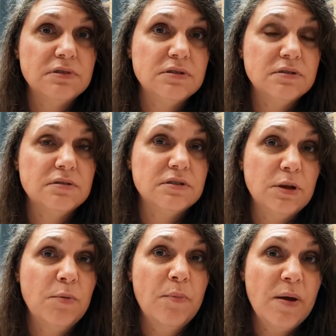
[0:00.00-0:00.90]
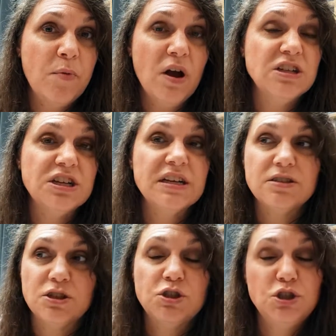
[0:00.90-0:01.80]
some of my
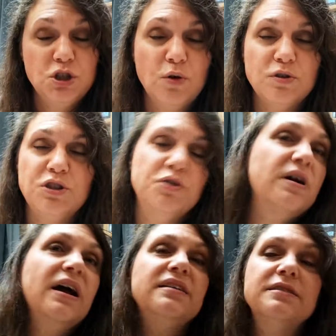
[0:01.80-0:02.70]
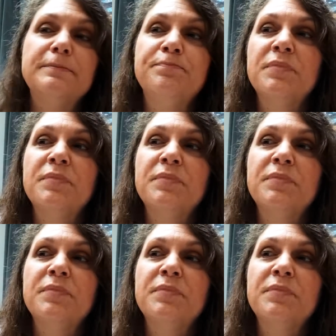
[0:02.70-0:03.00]
projects to show to you guys.